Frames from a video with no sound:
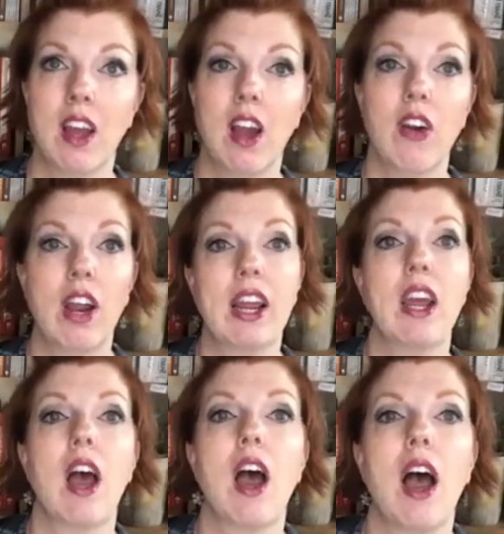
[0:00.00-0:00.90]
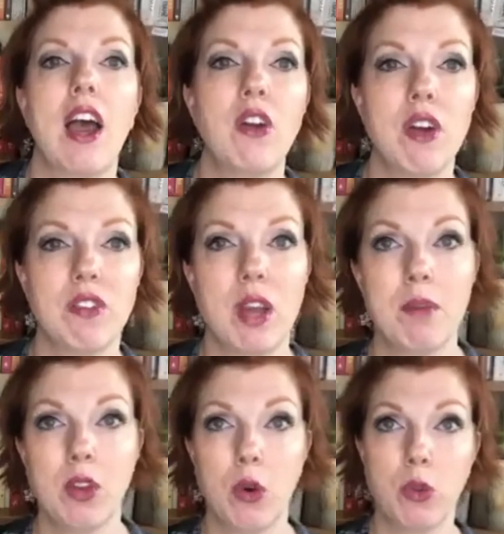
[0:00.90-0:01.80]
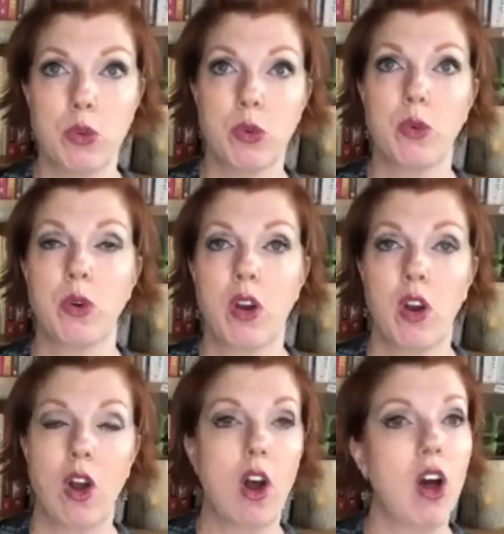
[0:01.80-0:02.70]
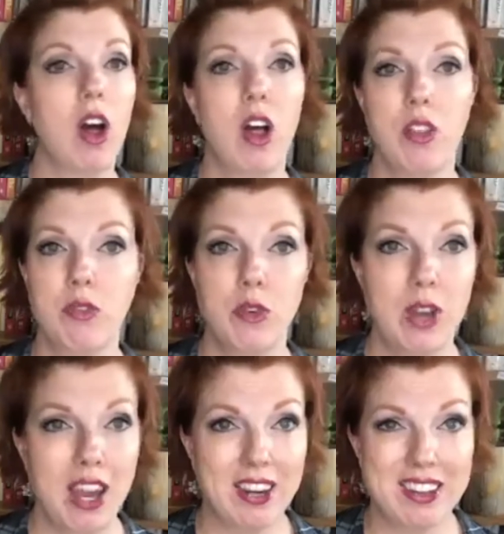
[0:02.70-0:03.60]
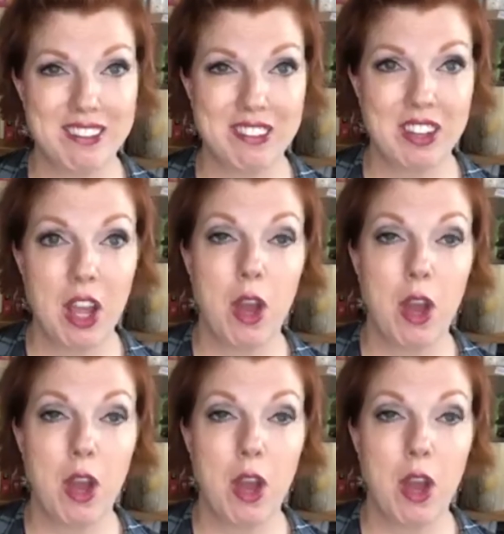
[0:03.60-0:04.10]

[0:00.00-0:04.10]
All right, I don't have time to go through all the food additives.